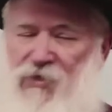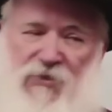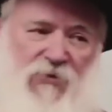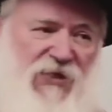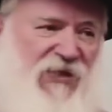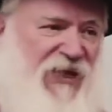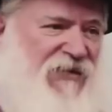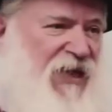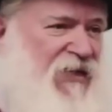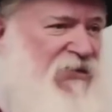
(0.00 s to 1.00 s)
I said, Well, in
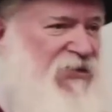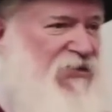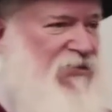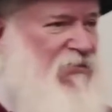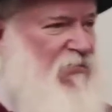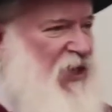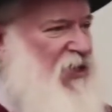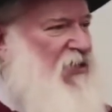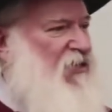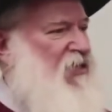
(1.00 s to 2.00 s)
that case, why
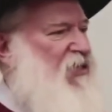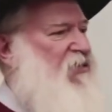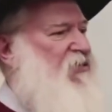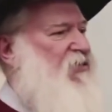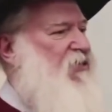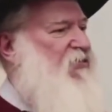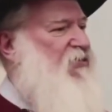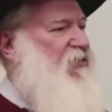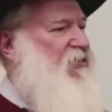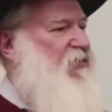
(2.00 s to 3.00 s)
do you need to kill yourself?
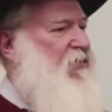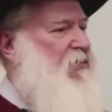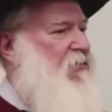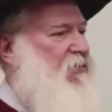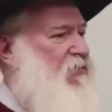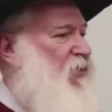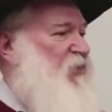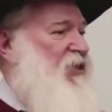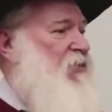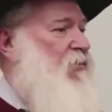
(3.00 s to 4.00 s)
It's all
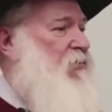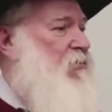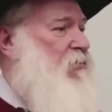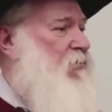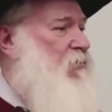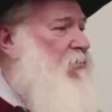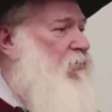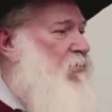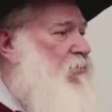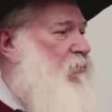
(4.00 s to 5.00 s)
meaningless.
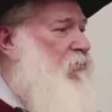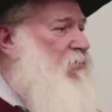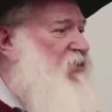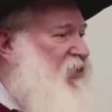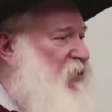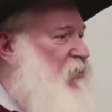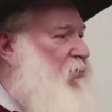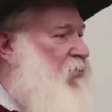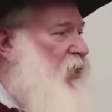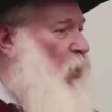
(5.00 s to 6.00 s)

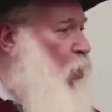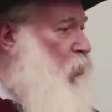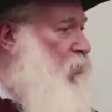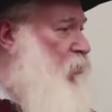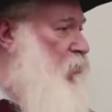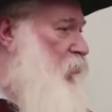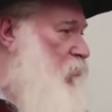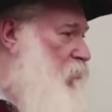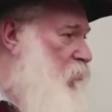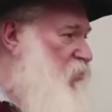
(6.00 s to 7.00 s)
Sit, get old,
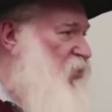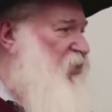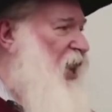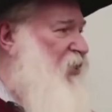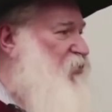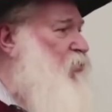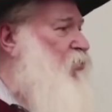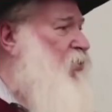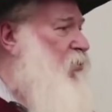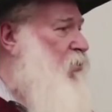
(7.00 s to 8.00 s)
you'll die
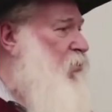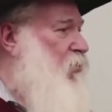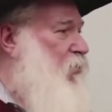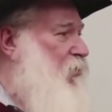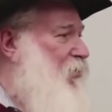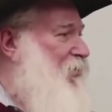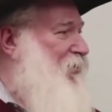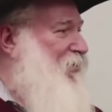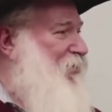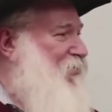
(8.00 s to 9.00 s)
soon.
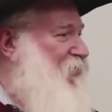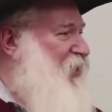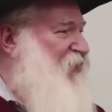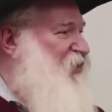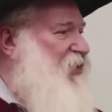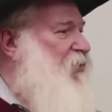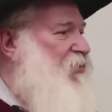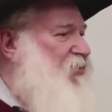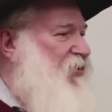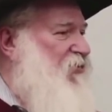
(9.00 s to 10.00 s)
Why do you have to kill
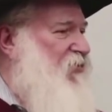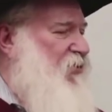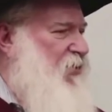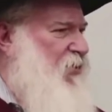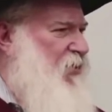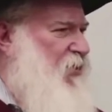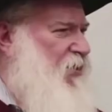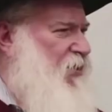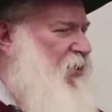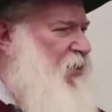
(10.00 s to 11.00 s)
yourself?
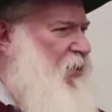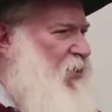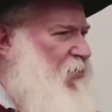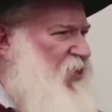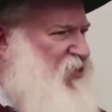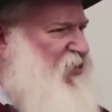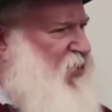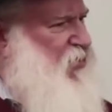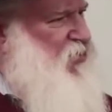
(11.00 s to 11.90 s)
What's the